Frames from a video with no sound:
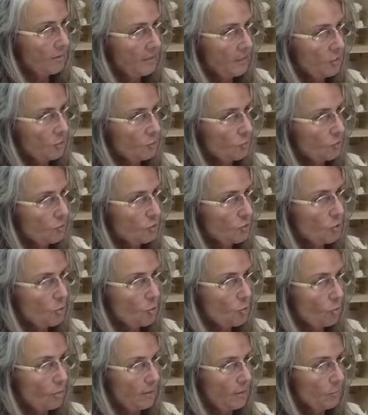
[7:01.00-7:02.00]
and then you
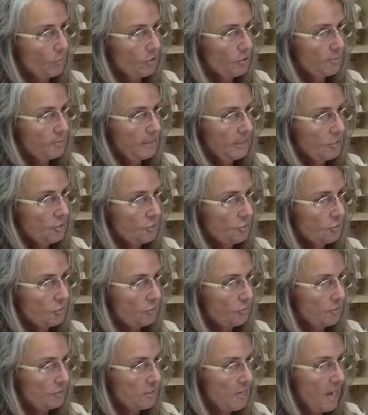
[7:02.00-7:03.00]
score it, which means you do
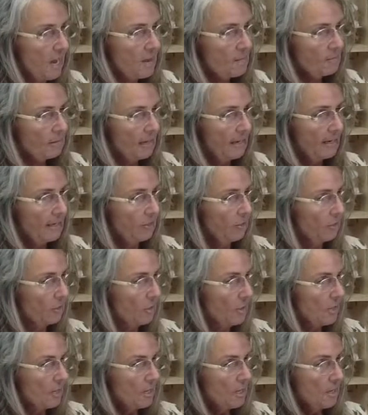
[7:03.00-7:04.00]
the top layer,
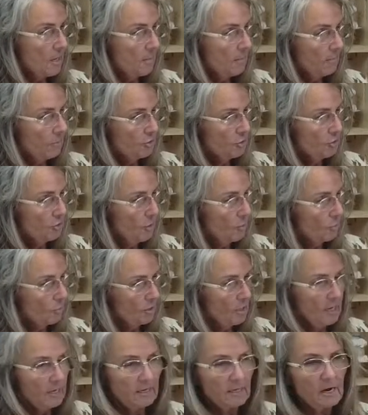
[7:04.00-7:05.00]
but you don't
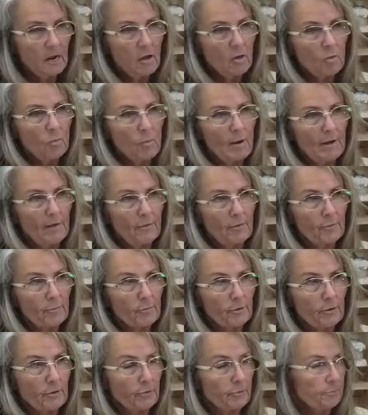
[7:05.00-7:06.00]
cut it all the way
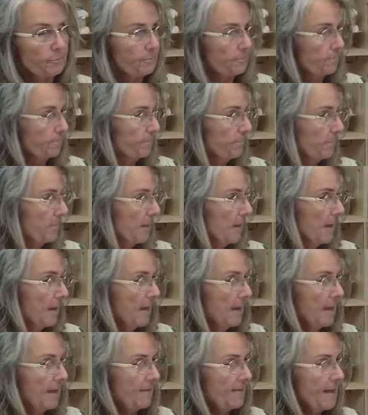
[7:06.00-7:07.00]
through.
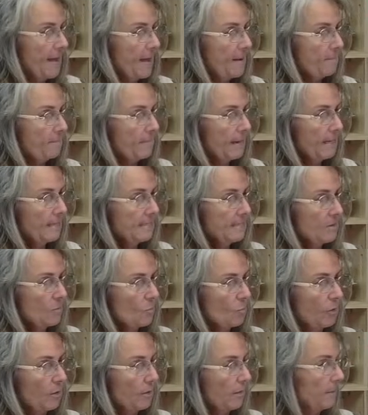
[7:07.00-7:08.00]
And that makes it
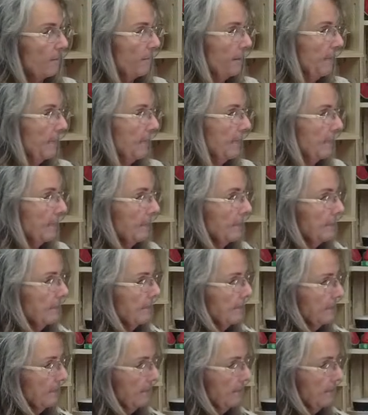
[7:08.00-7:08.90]
where it'll bend.